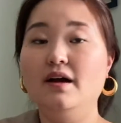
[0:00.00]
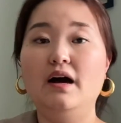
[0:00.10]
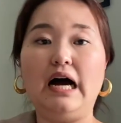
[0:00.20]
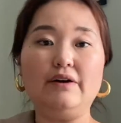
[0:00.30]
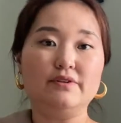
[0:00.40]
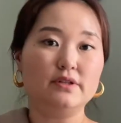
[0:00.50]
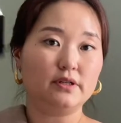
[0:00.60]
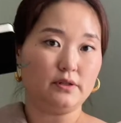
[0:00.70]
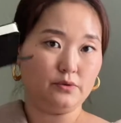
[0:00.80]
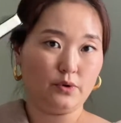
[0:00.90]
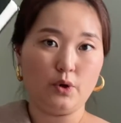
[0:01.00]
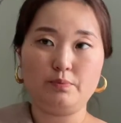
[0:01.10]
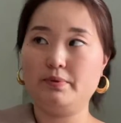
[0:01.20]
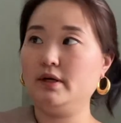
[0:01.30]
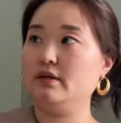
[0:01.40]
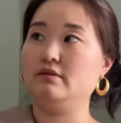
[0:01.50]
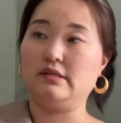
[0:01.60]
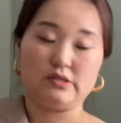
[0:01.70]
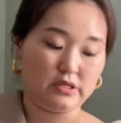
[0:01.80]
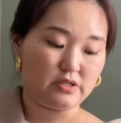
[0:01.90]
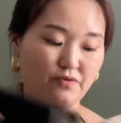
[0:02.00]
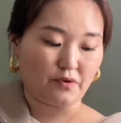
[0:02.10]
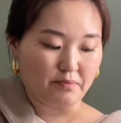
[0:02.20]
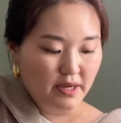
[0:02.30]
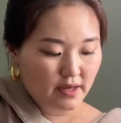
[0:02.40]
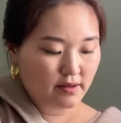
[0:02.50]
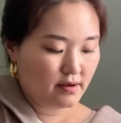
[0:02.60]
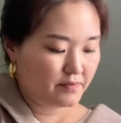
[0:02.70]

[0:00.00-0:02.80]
I have a little notebook. This is for me.